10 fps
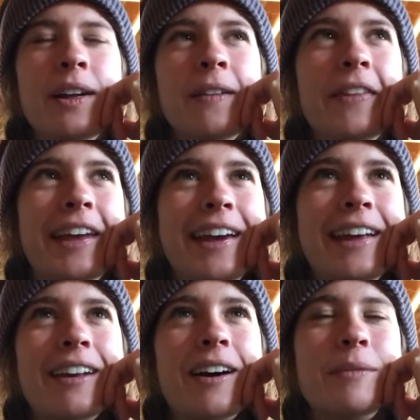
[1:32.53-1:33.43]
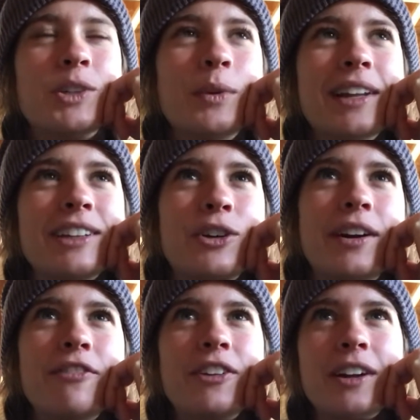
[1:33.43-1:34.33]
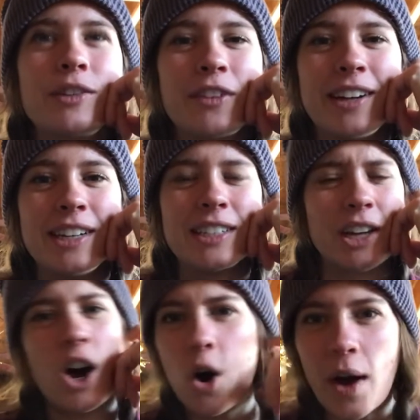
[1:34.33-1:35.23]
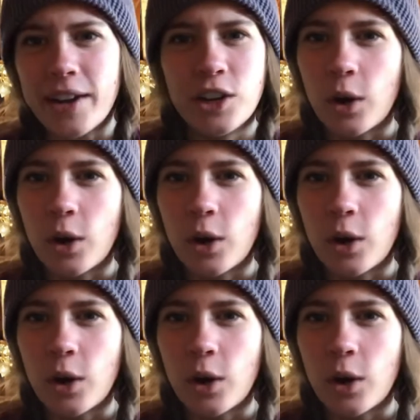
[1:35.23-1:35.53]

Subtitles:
And so we're like trying to figure out different ideas. Like, oh, I know.